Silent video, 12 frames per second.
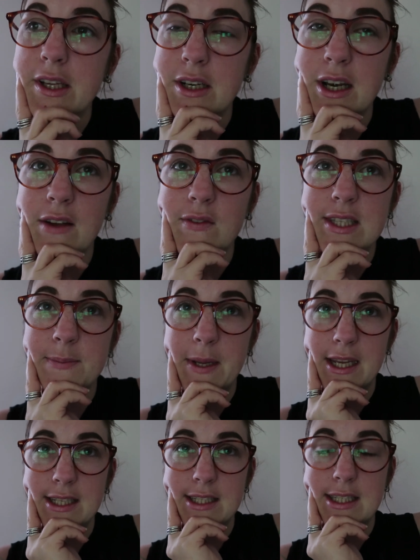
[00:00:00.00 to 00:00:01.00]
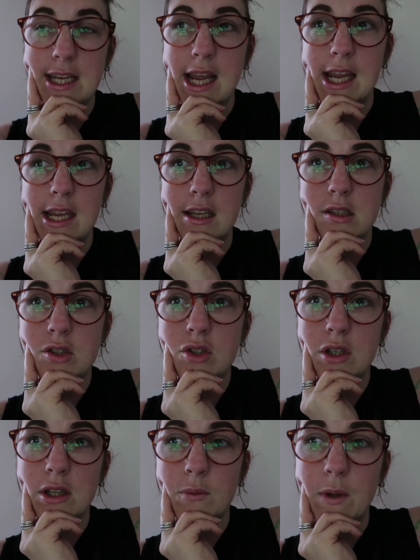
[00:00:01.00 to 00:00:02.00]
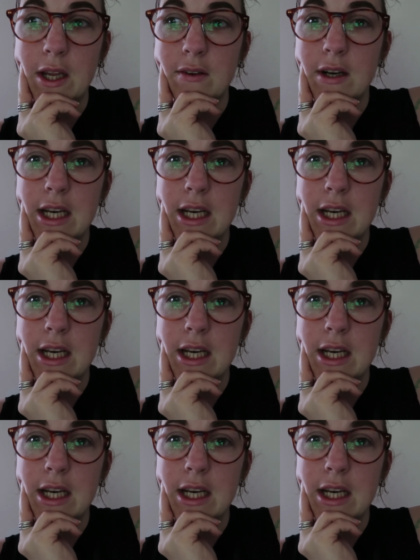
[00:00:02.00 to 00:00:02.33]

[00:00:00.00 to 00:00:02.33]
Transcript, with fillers: I don't have a spare day during the week